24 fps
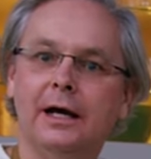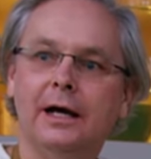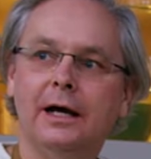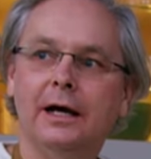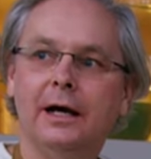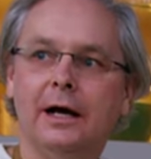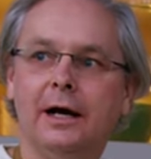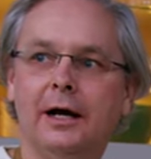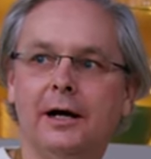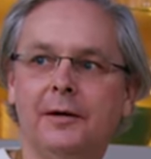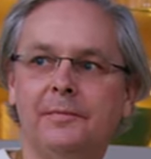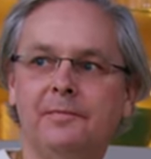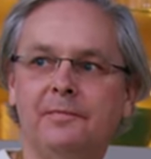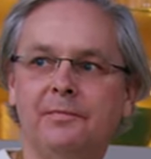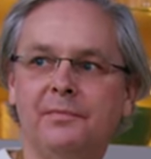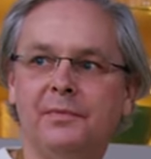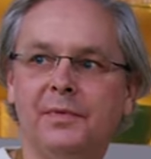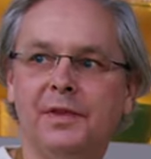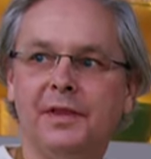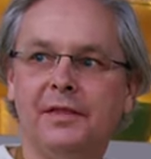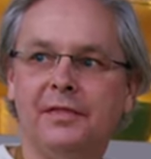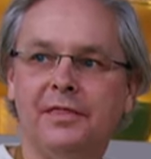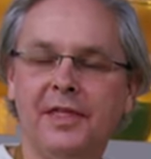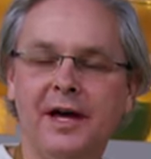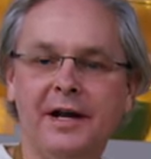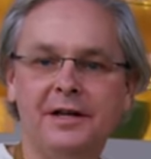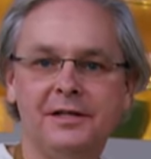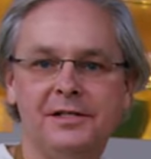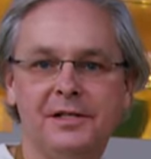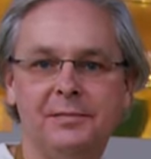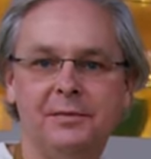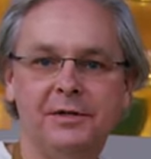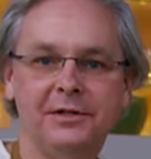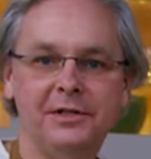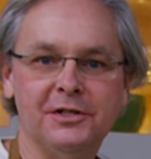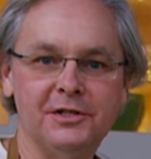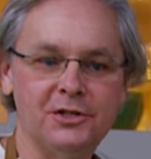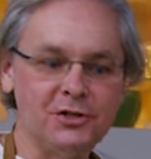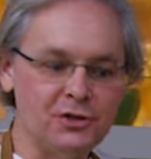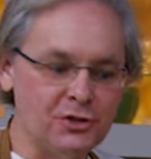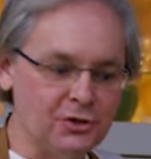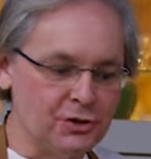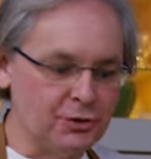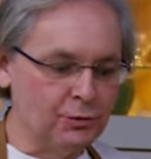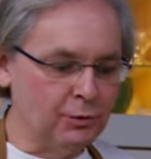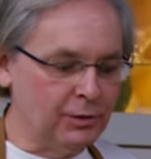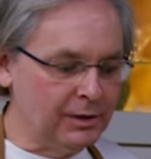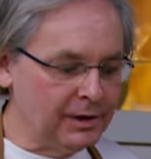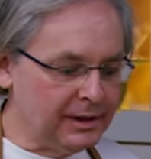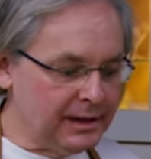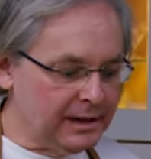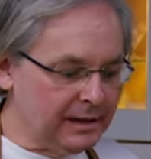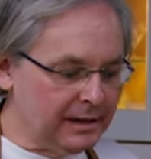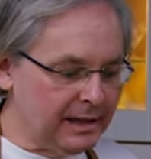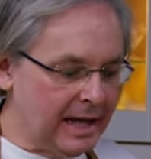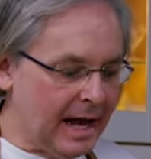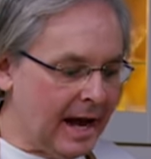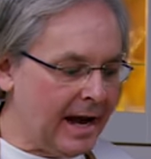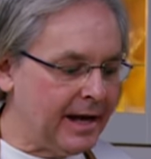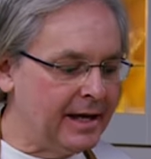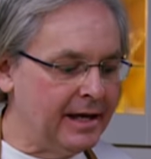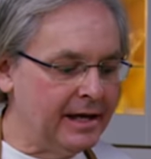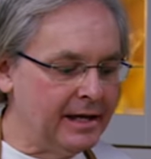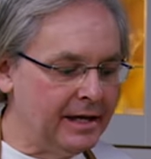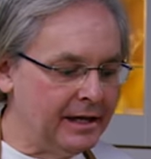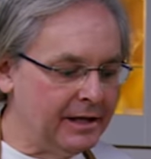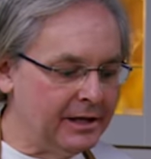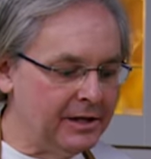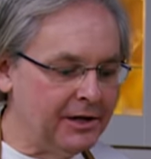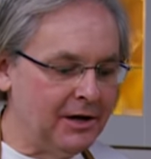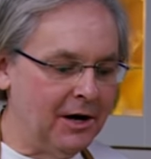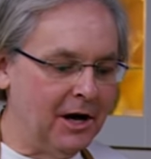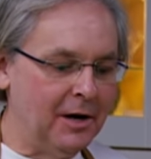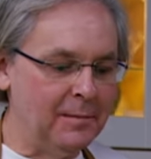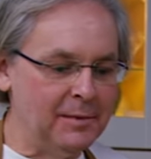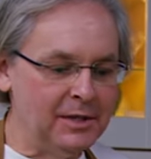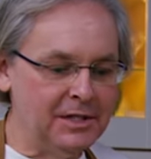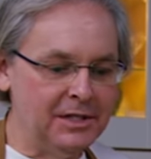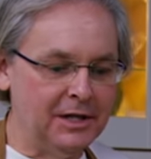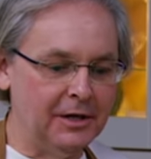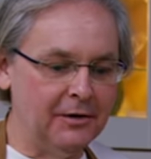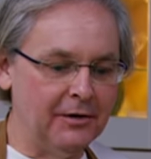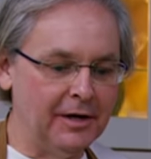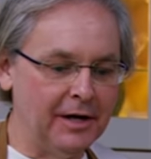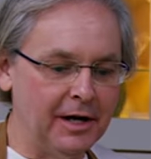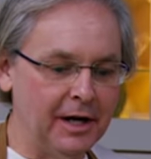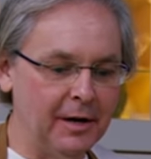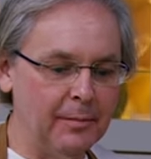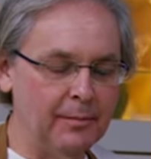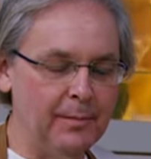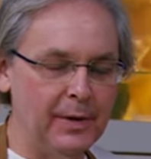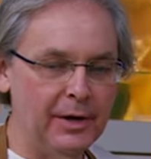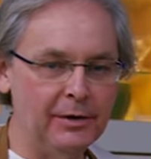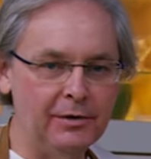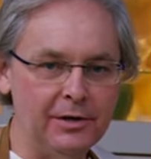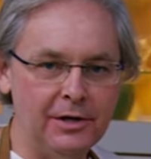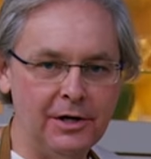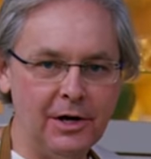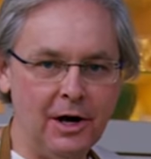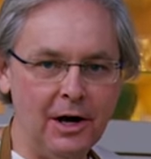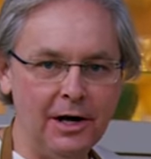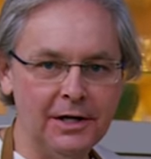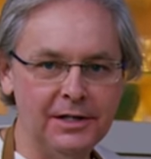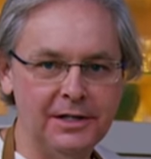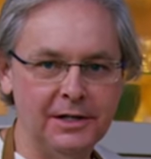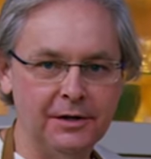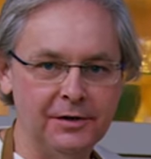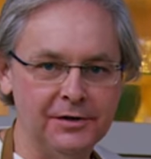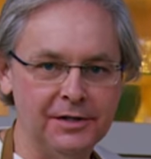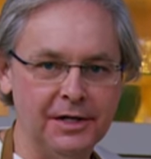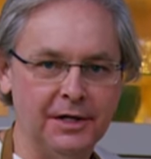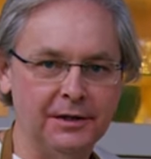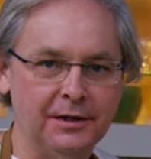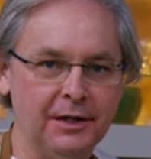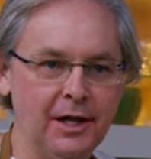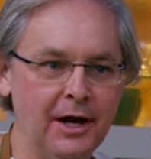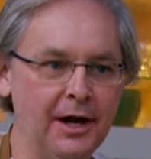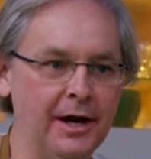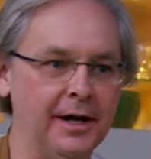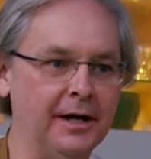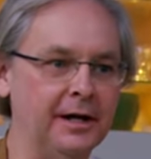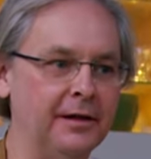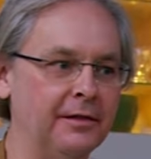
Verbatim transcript: that is something that's sorely lacking in commentary about cocktails online.